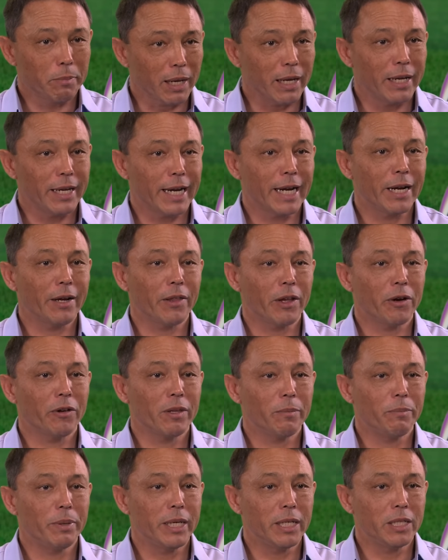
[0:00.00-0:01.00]
playing out there on
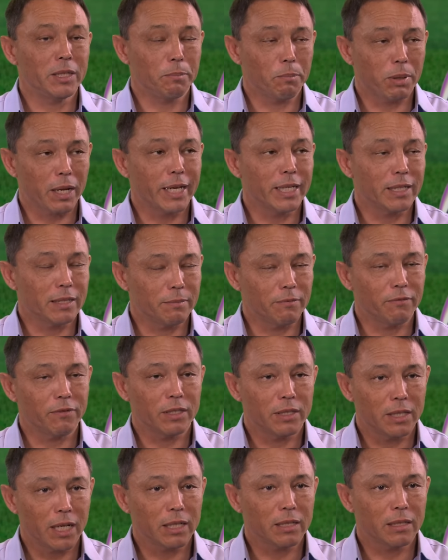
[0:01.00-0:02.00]
the pitch and playing some
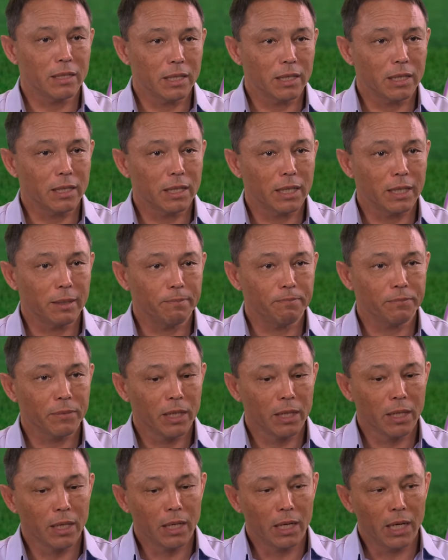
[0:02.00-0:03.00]
fantastic
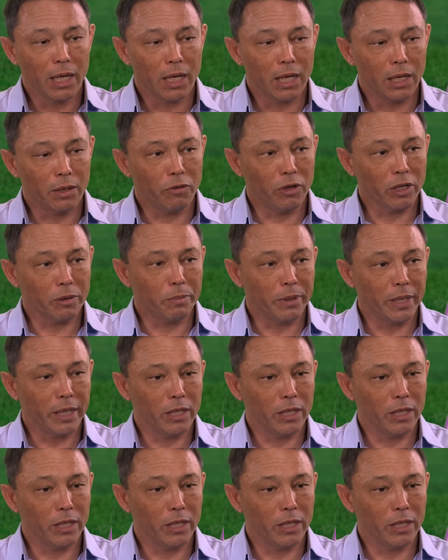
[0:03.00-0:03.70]
rugby.